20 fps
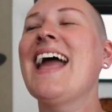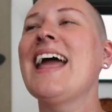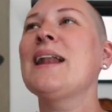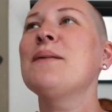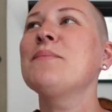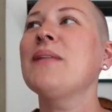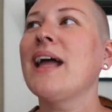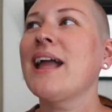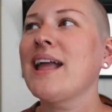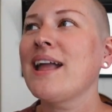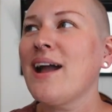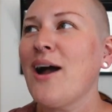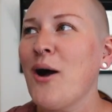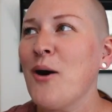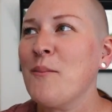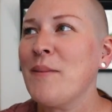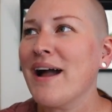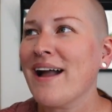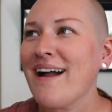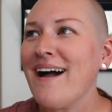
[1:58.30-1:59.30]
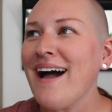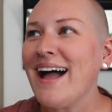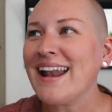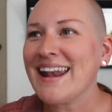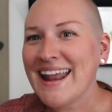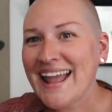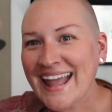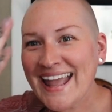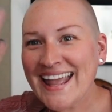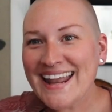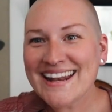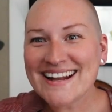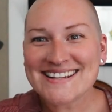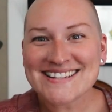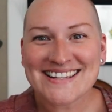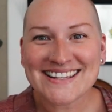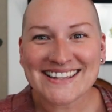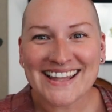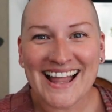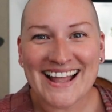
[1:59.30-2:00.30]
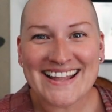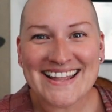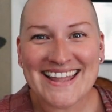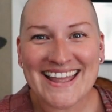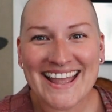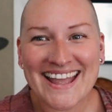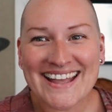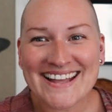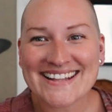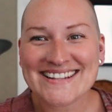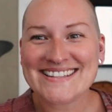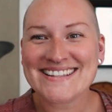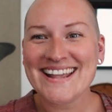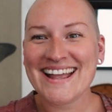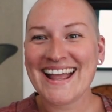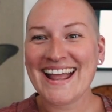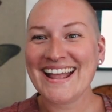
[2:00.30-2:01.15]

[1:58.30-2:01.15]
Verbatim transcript: And I'm like, oh my God, he doesn't like kids.